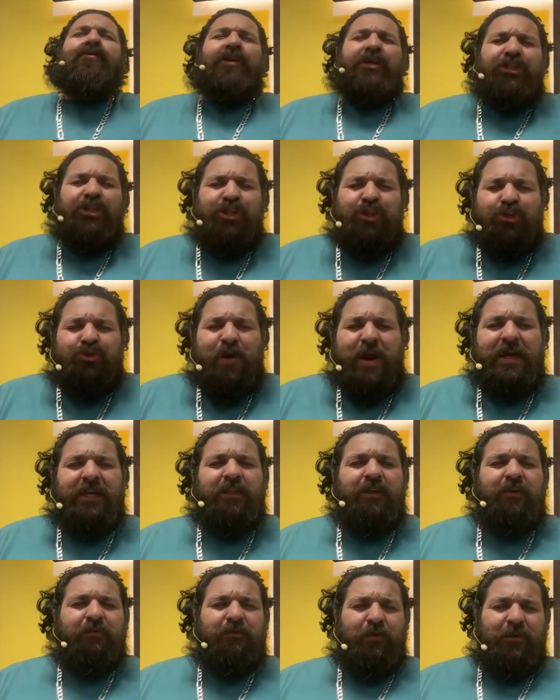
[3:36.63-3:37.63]
the
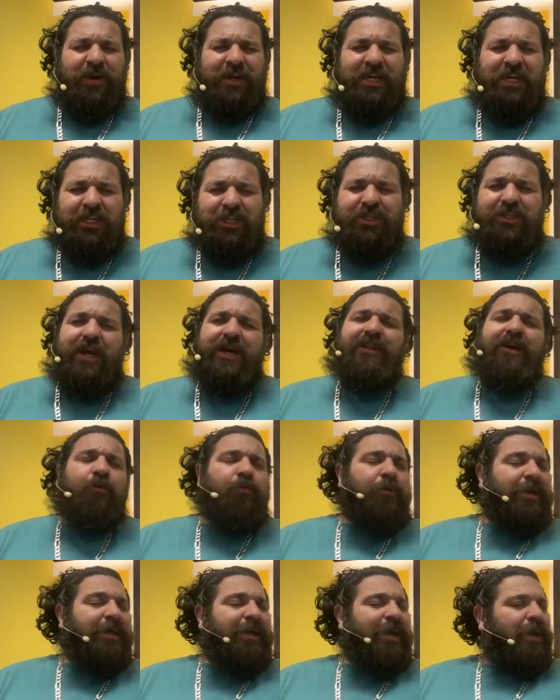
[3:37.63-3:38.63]
strength for each day
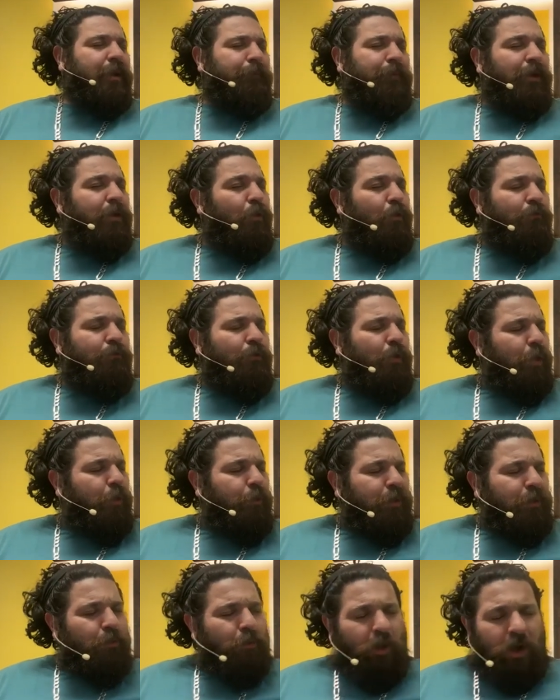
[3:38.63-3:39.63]
that we get up and go
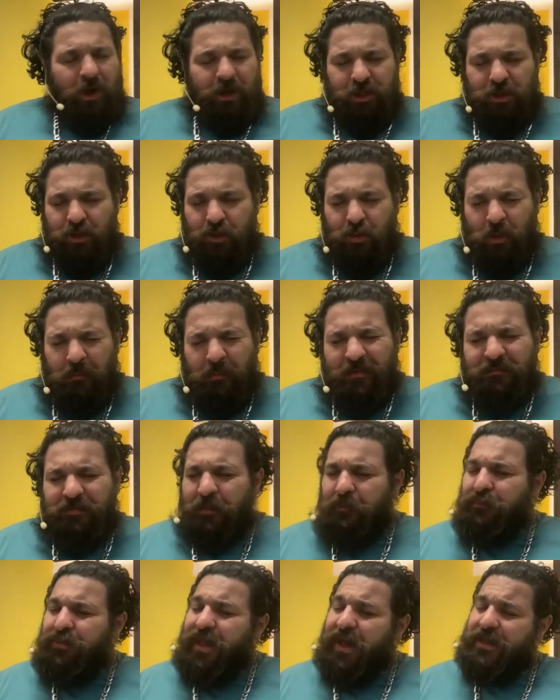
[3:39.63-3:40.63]
forward. We want you above
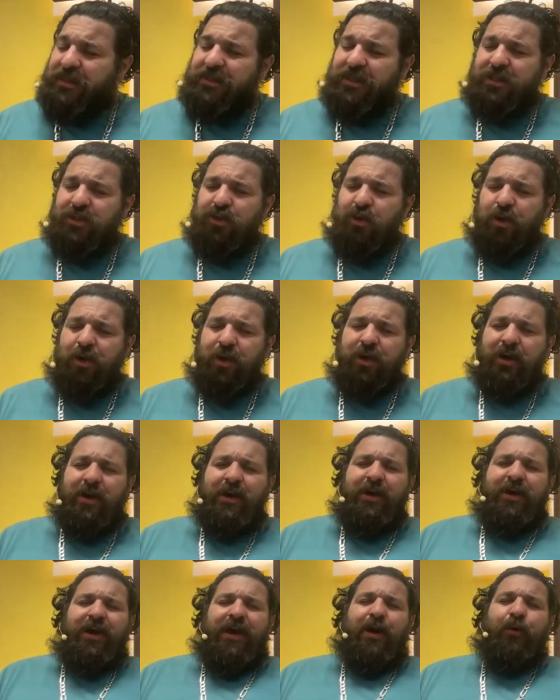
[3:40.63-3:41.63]
the blessings, Lord.
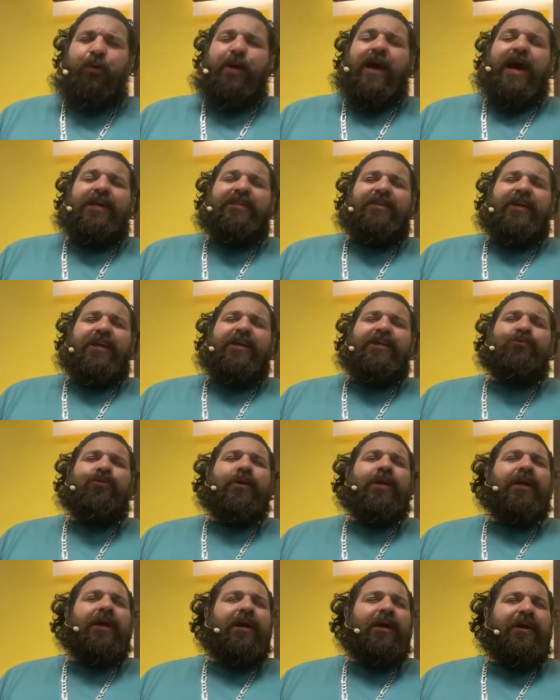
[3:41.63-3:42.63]
And we ask that as
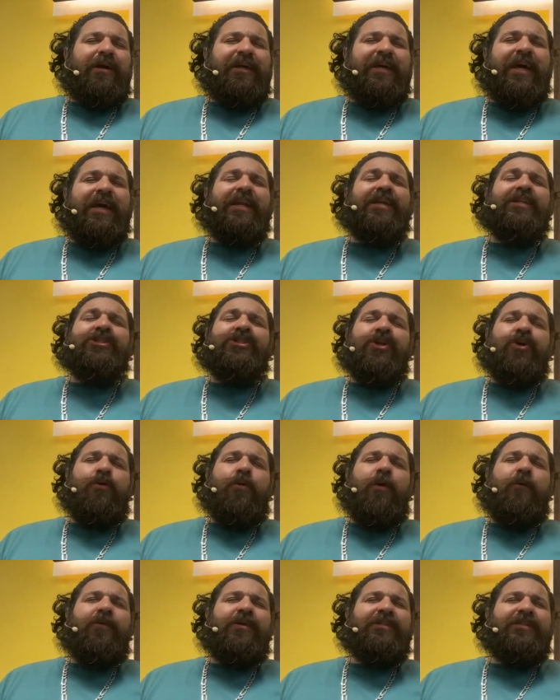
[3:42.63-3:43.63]
we get into your
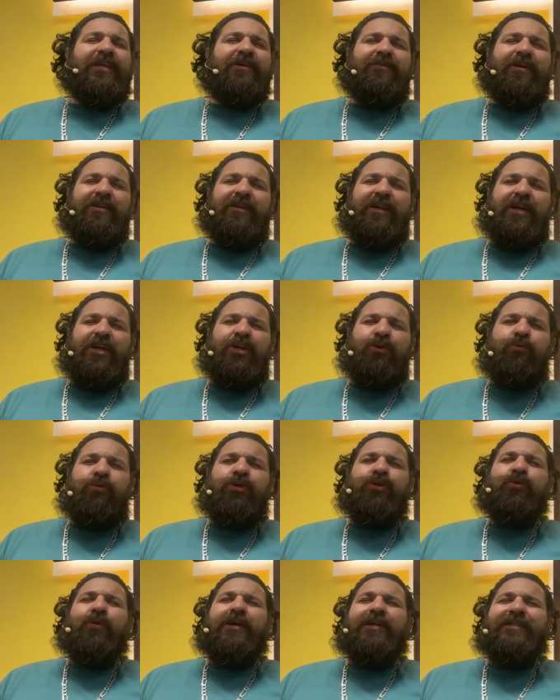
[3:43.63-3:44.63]
word this evening, that you
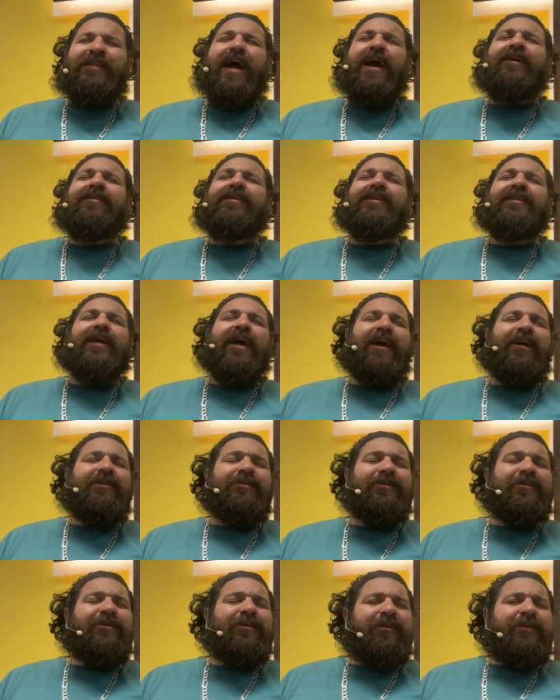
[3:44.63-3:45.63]
would do exactly
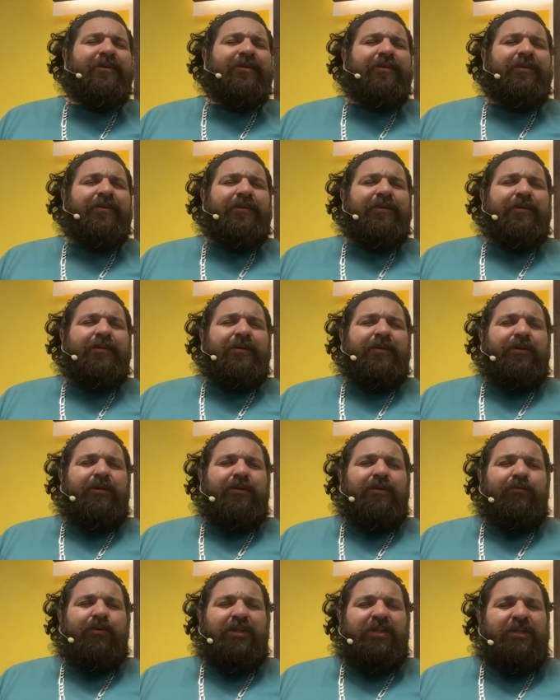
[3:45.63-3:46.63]
that.
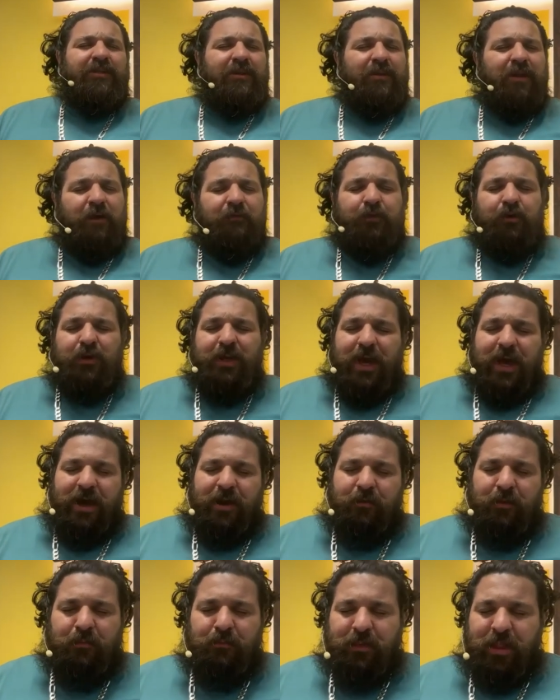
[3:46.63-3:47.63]
We love you,
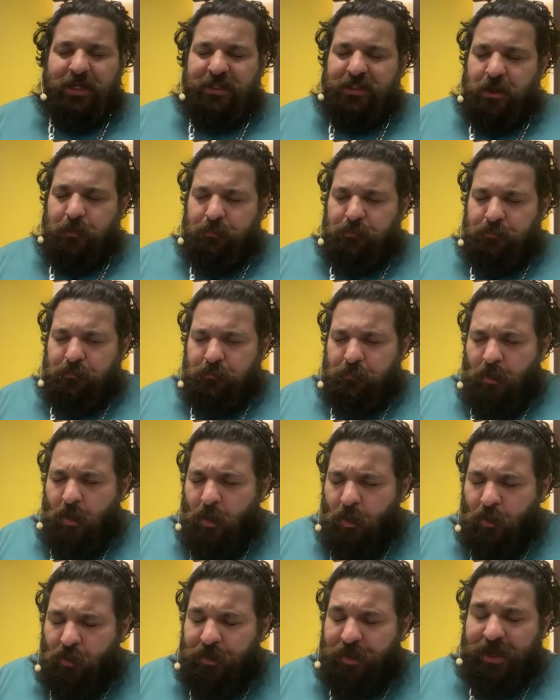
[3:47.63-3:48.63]
Dad, and we bless your
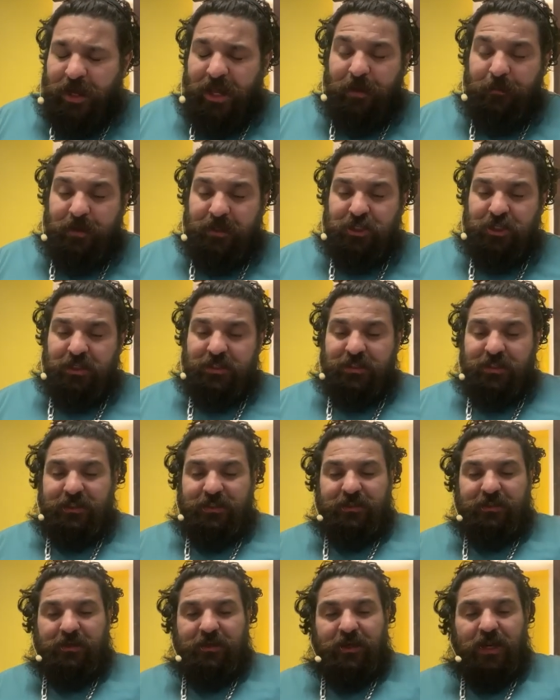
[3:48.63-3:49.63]
holy name in
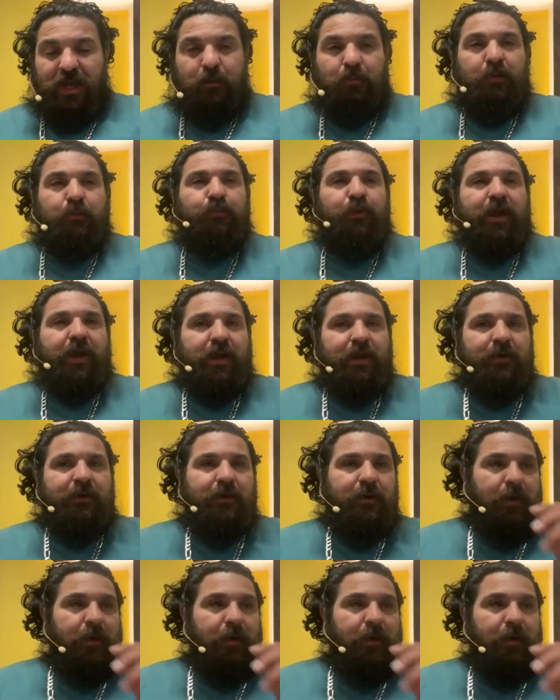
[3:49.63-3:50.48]
Jesus' name we pray.